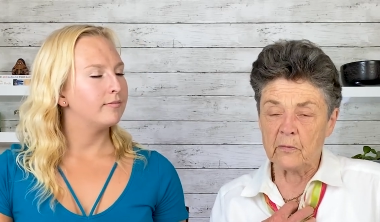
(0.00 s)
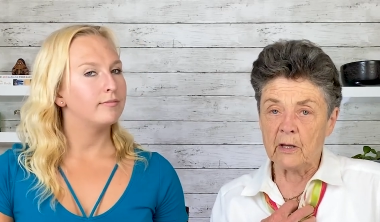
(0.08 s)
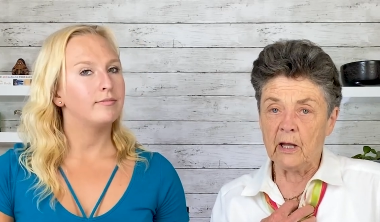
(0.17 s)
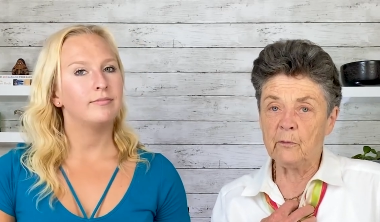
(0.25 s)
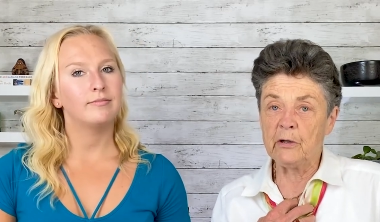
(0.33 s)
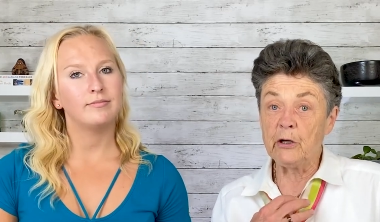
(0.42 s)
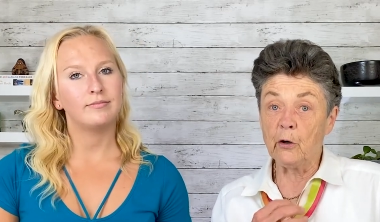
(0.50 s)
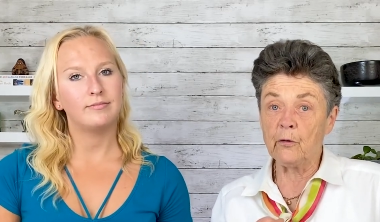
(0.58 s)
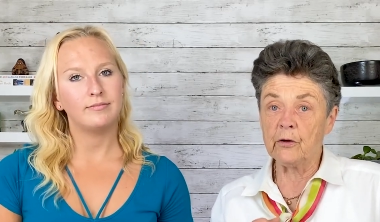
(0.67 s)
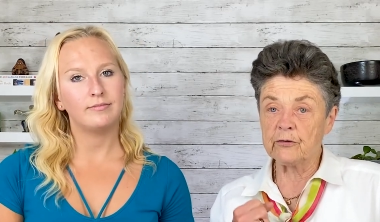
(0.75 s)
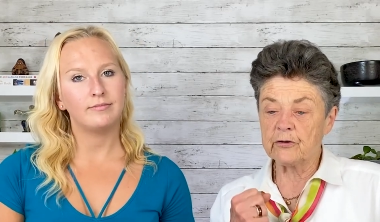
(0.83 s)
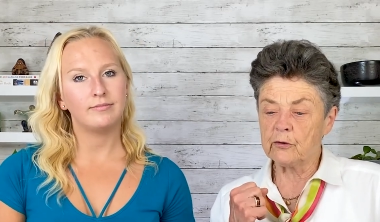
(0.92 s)
Speaker 1: And we know
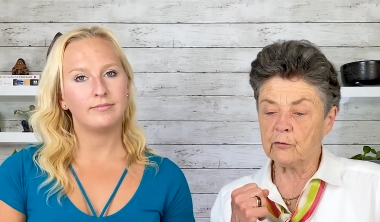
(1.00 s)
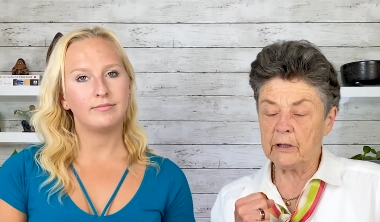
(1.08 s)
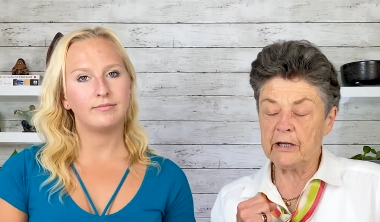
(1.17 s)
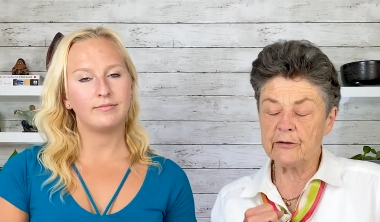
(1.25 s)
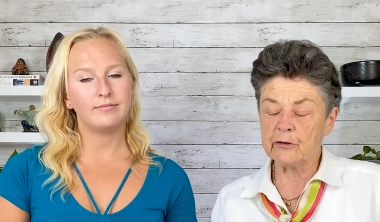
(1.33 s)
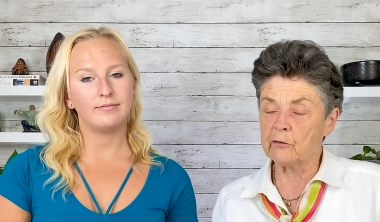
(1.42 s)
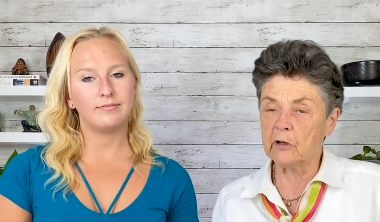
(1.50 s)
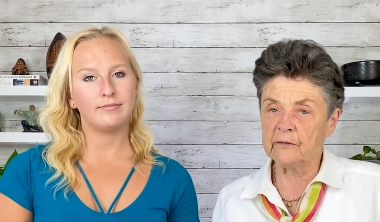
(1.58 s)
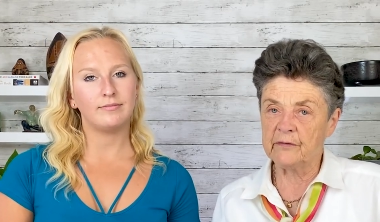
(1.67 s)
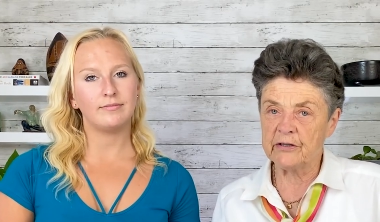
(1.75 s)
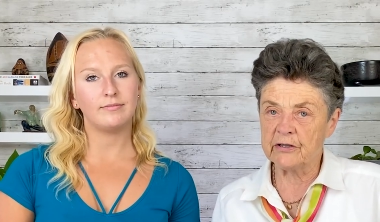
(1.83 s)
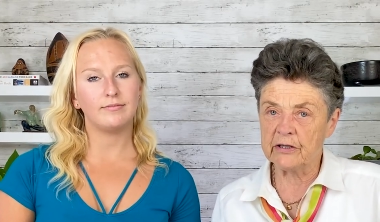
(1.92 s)
there's great, strong
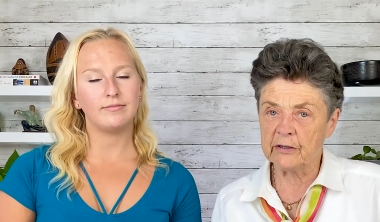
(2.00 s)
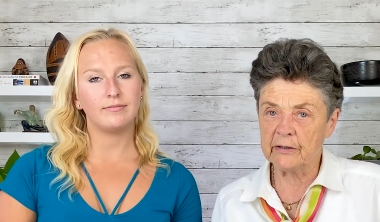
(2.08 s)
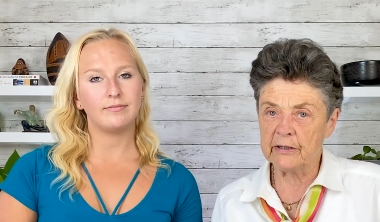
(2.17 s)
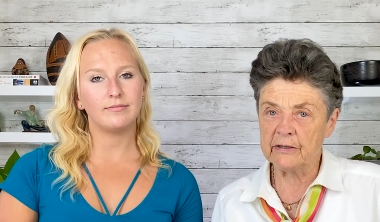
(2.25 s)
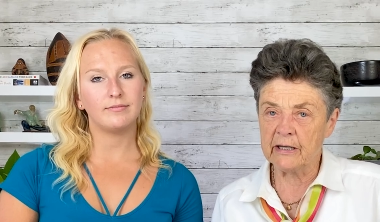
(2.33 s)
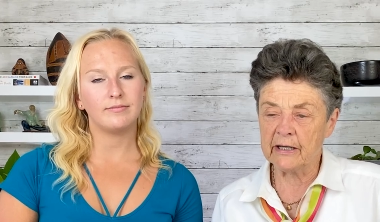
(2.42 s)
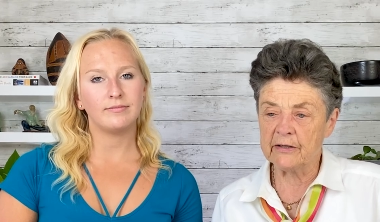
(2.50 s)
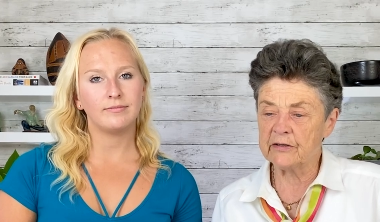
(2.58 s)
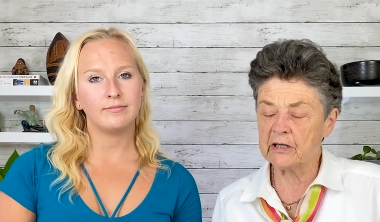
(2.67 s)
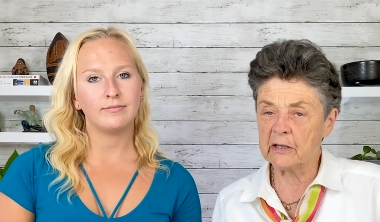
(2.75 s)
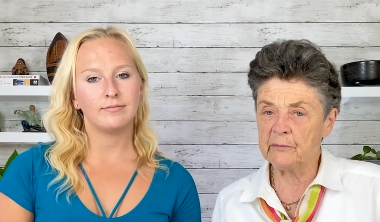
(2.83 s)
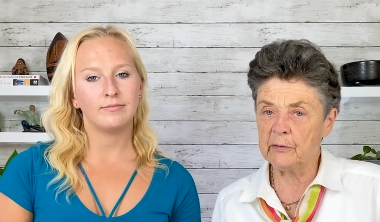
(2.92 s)
vegetarian diets.
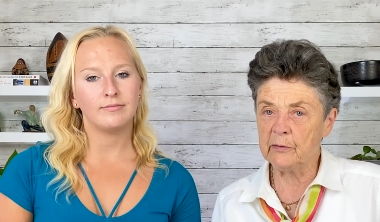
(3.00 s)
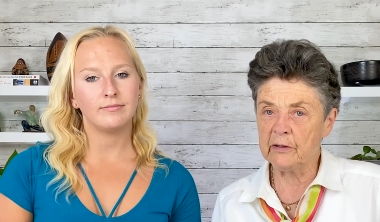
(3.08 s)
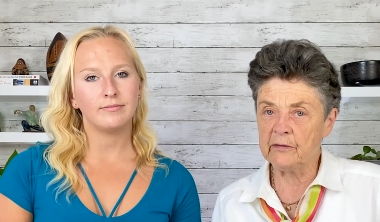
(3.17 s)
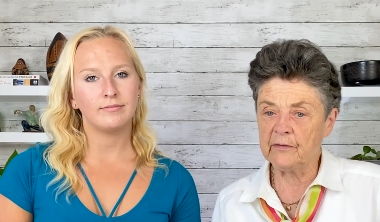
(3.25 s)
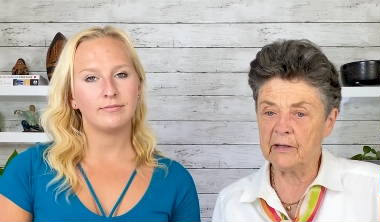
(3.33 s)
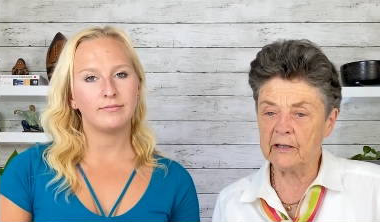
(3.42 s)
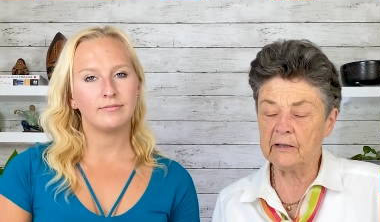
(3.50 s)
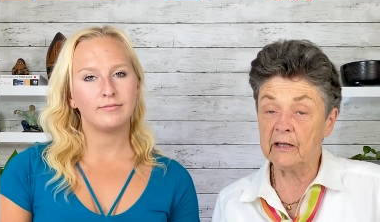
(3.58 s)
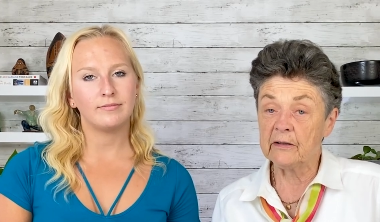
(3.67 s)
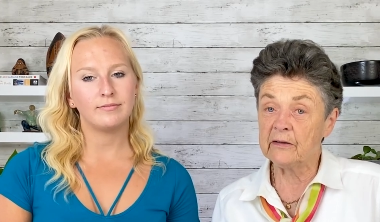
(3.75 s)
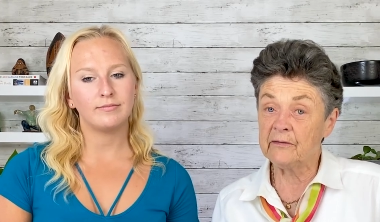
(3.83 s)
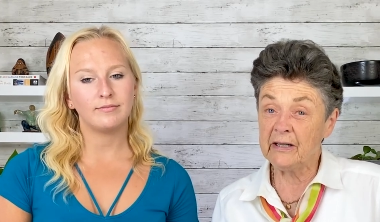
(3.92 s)
It can be really fine.
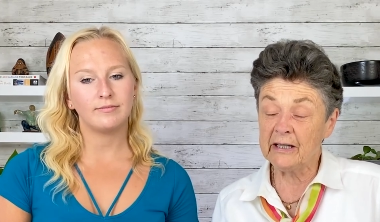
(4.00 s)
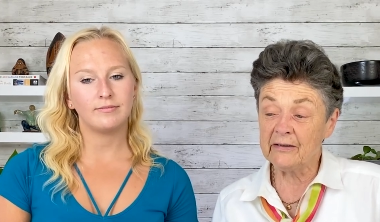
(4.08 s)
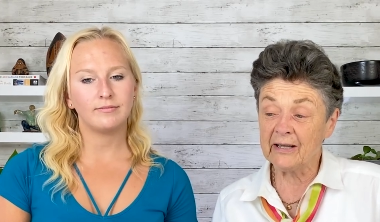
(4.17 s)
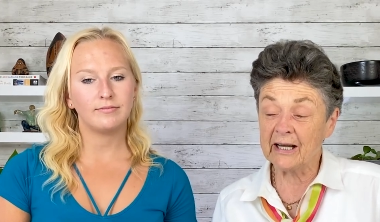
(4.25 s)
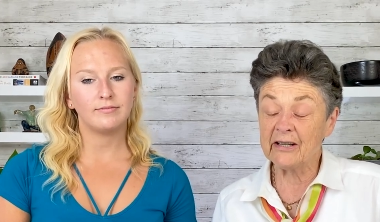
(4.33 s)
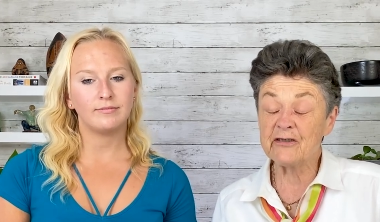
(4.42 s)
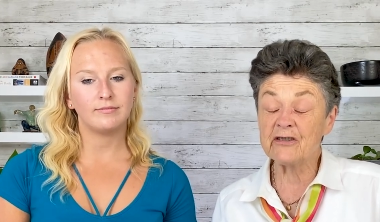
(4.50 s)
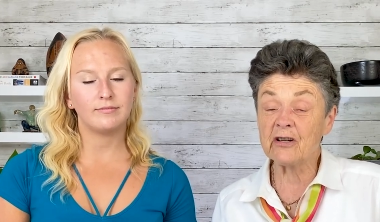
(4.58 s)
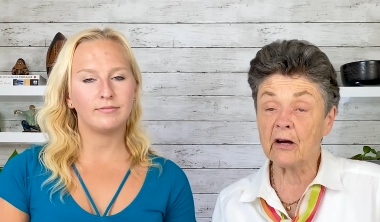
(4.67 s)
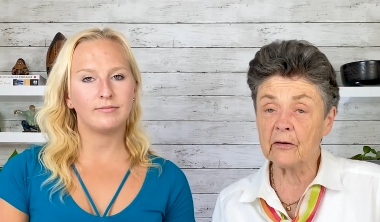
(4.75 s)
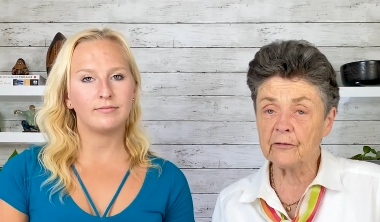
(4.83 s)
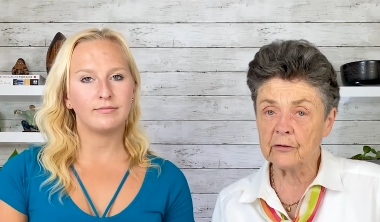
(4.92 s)
The vegan diet's
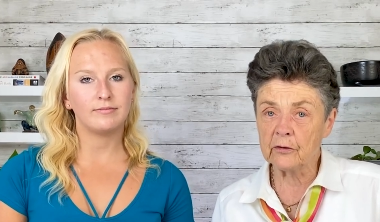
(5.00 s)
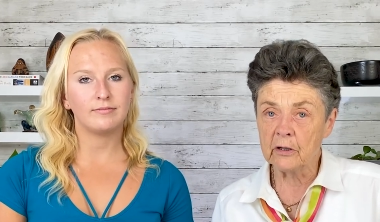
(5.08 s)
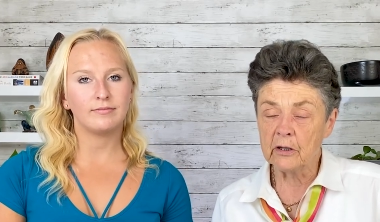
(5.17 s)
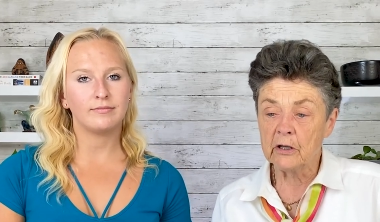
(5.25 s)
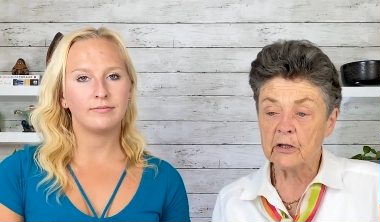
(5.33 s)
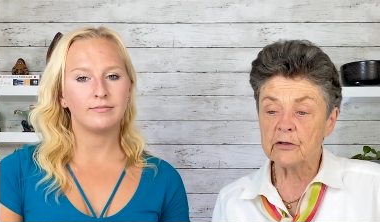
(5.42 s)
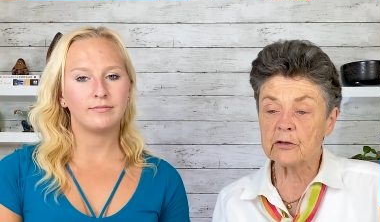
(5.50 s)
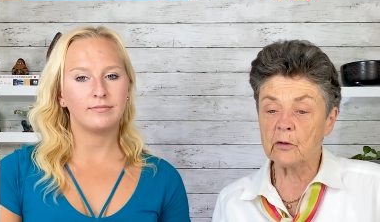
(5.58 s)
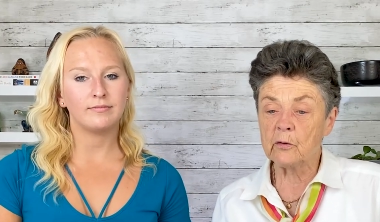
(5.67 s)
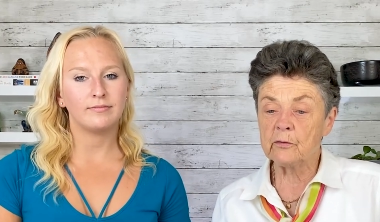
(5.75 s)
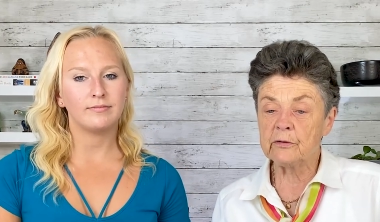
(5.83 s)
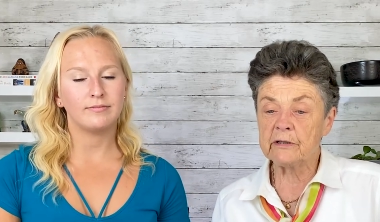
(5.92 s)
tougher.
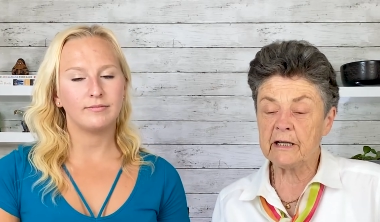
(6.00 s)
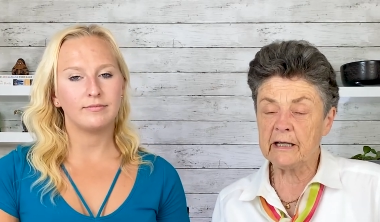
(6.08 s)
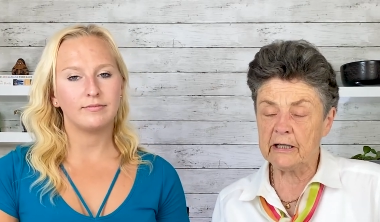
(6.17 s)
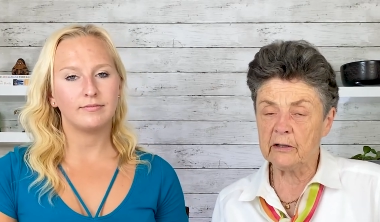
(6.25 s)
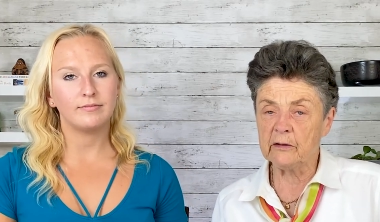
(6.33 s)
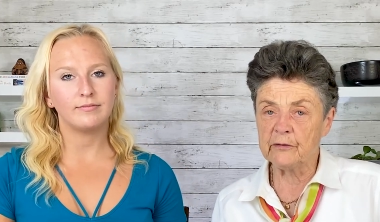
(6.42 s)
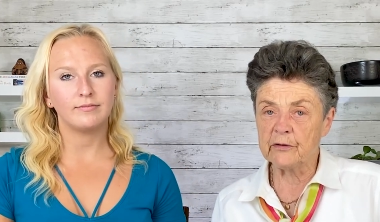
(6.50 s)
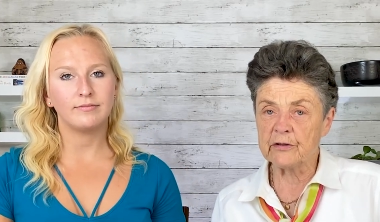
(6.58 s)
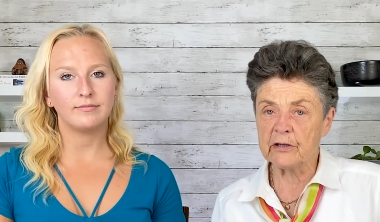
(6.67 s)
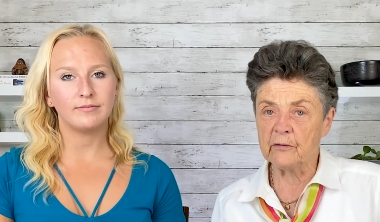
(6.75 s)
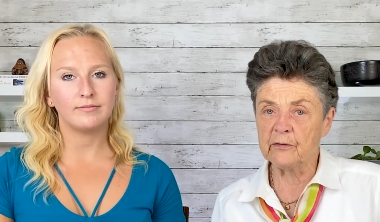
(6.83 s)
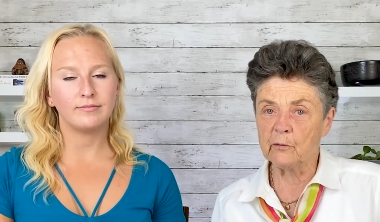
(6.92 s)
So take care of
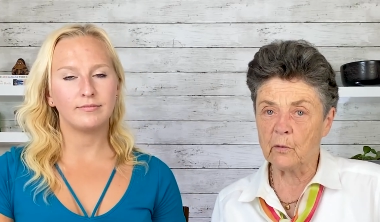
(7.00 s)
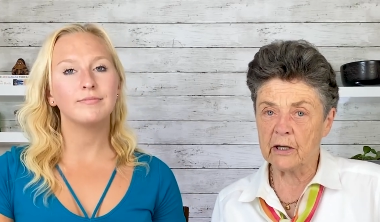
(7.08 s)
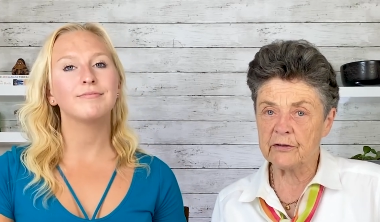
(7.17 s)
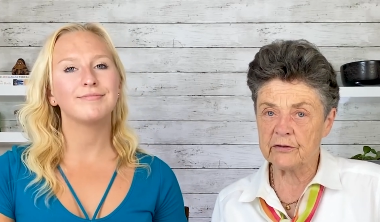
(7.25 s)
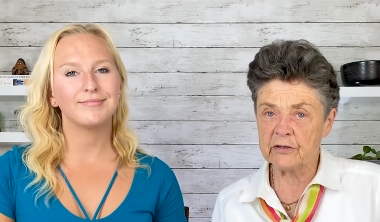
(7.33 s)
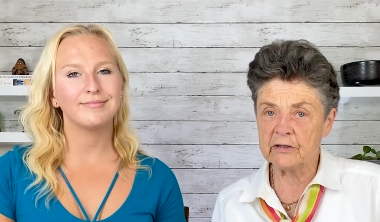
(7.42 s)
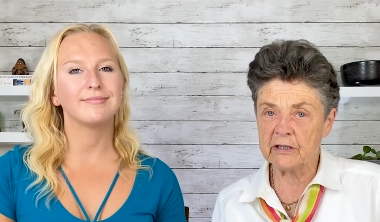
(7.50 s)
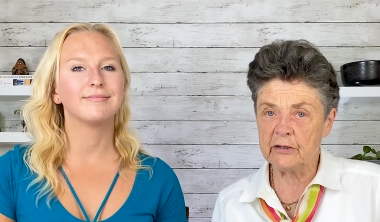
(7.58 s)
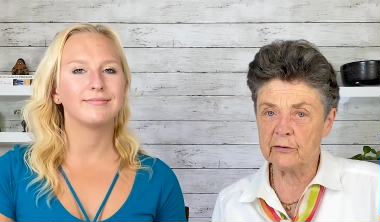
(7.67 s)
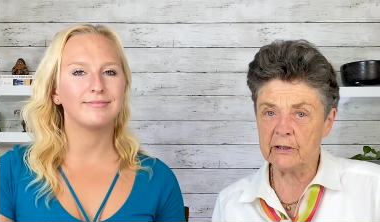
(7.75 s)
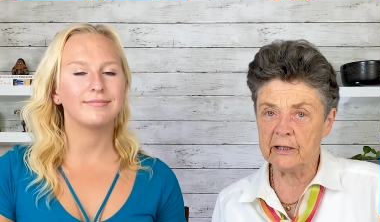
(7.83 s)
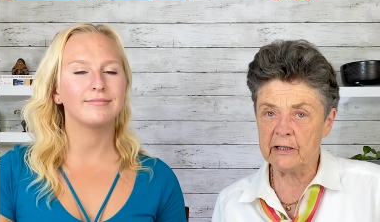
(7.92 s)
yourself and watch to see
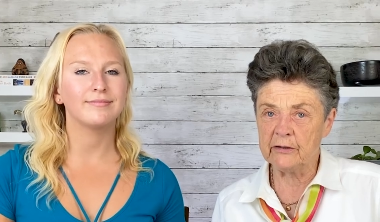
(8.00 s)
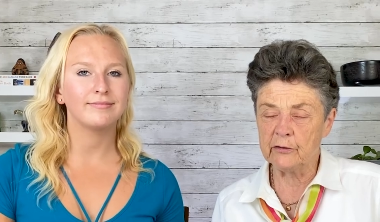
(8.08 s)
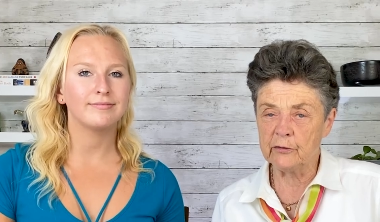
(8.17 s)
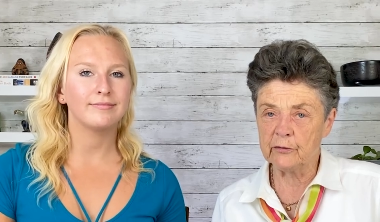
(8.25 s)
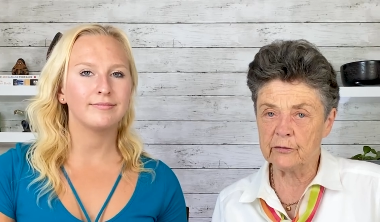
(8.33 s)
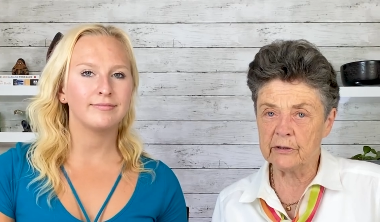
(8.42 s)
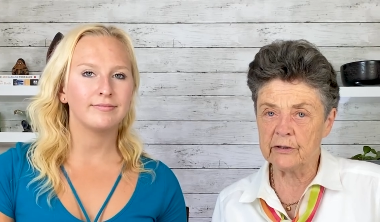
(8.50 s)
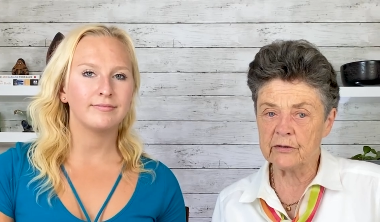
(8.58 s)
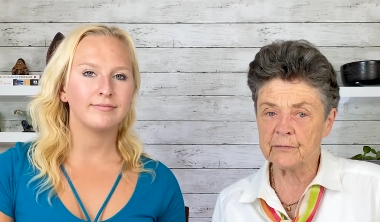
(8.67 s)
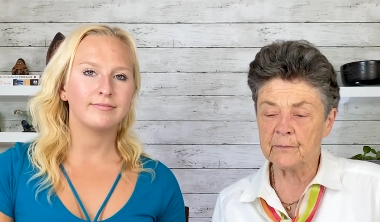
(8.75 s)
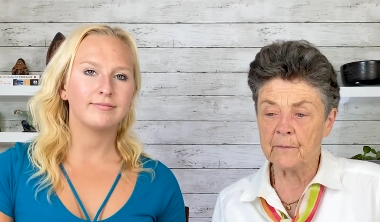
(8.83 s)
you're getting the nutrients.